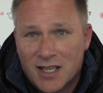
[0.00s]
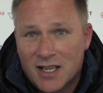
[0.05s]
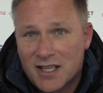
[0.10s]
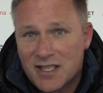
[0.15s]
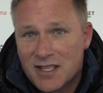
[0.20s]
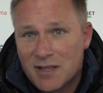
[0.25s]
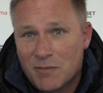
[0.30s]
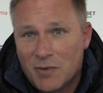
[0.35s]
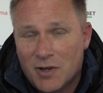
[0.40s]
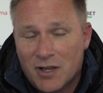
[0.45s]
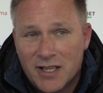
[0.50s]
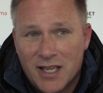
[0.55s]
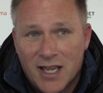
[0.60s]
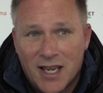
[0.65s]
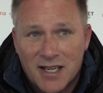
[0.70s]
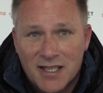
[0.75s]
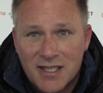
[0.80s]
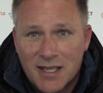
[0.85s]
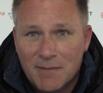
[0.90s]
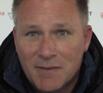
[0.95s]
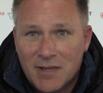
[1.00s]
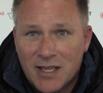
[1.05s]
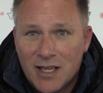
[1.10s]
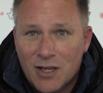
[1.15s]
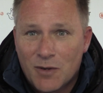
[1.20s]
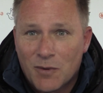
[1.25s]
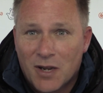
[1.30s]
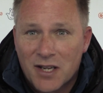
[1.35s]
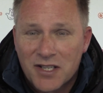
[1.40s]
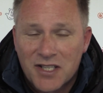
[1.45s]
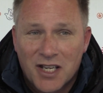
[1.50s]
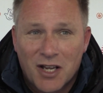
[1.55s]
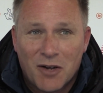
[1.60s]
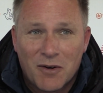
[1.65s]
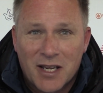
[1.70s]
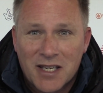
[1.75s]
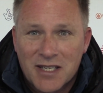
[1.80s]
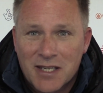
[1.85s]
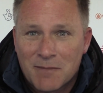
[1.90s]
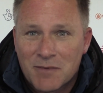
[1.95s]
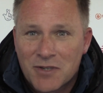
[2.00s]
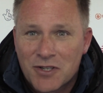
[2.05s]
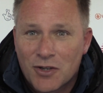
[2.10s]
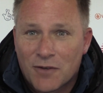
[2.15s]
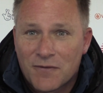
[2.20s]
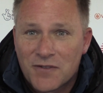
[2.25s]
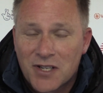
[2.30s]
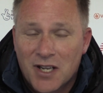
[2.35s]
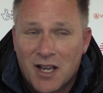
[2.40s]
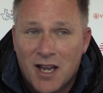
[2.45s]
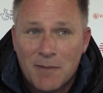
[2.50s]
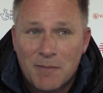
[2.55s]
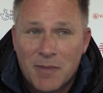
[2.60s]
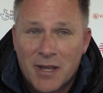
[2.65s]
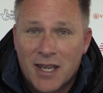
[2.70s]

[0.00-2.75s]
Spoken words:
Then I said, well, yeah, except the equalising goal against Hampton's offside.